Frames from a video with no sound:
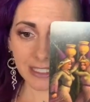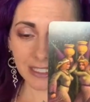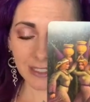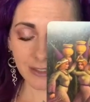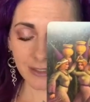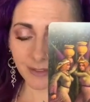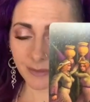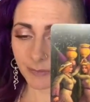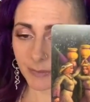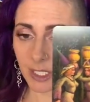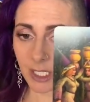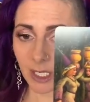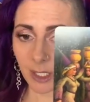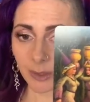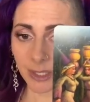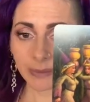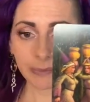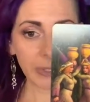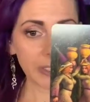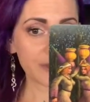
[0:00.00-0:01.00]
is, you
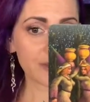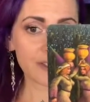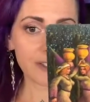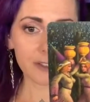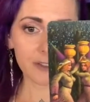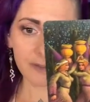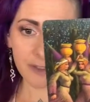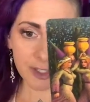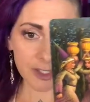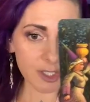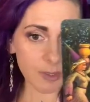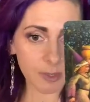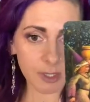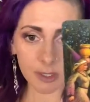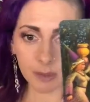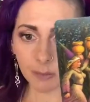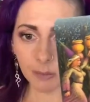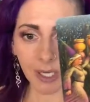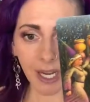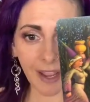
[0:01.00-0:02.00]
know, in person or
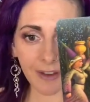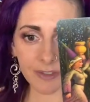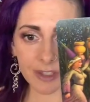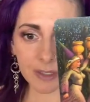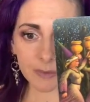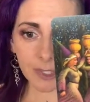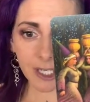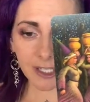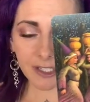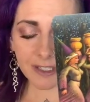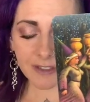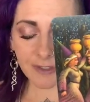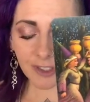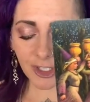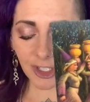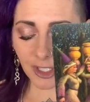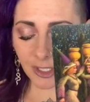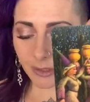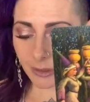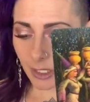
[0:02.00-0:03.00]
virtual, whatever works for
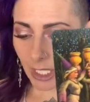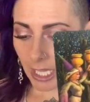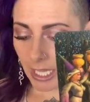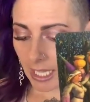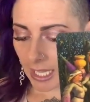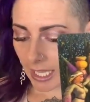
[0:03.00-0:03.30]
you.